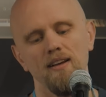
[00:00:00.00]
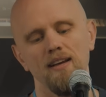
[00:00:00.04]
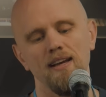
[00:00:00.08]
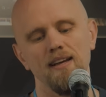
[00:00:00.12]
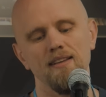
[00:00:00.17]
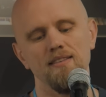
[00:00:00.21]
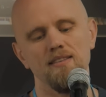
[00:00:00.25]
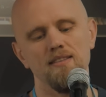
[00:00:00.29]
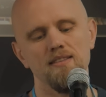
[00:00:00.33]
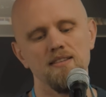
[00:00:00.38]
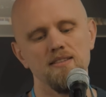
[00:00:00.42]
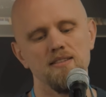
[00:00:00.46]

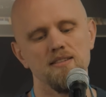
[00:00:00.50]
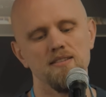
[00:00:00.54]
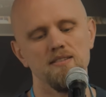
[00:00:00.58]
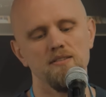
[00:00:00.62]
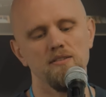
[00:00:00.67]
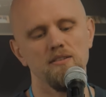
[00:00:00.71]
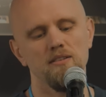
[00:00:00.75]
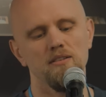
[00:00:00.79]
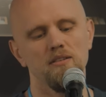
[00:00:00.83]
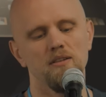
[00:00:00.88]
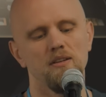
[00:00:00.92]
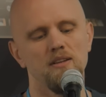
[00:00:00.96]
And this
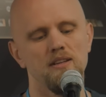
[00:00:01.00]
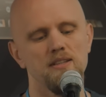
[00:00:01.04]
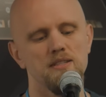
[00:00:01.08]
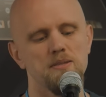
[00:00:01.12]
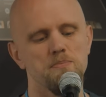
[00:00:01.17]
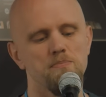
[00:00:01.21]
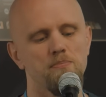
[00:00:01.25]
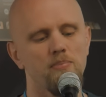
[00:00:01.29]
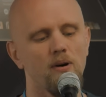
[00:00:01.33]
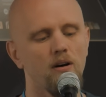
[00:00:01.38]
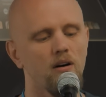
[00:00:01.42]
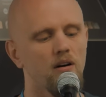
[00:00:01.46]
is
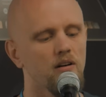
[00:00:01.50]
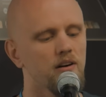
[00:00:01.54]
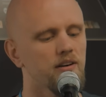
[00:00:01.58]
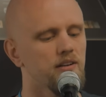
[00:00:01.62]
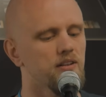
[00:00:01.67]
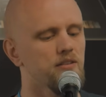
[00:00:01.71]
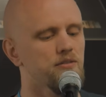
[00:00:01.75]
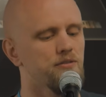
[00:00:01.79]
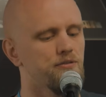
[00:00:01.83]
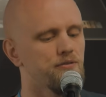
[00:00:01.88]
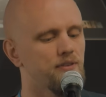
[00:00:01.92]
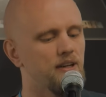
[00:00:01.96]

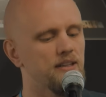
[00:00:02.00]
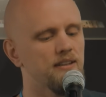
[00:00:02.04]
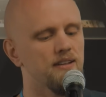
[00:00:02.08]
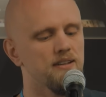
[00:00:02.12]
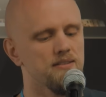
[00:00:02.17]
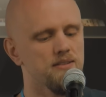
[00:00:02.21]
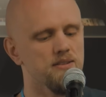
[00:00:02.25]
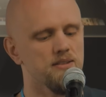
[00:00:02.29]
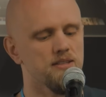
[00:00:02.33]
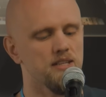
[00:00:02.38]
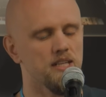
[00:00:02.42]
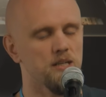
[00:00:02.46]
part of finding
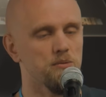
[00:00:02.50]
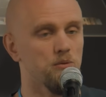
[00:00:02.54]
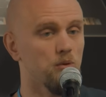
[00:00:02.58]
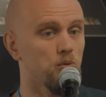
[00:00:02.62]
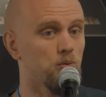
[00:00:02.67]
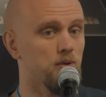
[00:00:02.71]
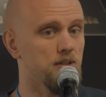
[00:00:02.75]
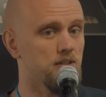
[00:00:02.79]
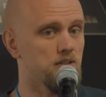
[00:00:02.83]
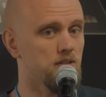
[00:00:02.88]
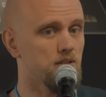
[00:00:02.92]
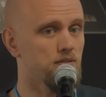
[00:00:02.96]
a sustainable
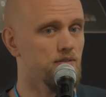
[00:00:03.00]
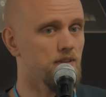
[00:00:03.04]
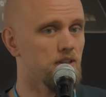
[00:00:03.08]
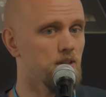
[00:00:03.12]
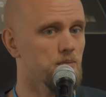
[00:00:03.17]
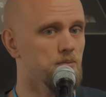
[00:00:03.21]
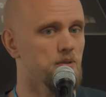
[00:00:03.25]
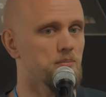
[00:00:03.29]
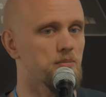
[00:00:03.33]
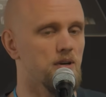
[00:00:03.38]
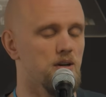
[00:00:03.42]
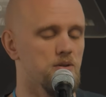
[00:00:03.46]
way to
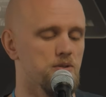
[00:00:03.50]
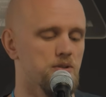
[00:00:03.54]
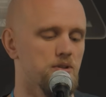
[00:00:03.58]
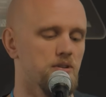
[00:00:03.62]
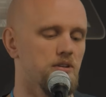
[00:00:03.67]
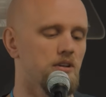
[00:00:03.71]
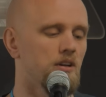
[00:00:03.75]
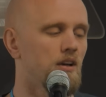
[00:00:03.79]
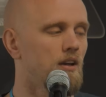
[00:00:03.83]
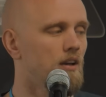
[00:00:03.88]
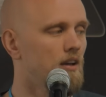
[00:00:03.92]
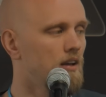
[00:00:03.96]
develop the
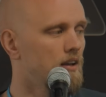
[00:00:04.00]
browser.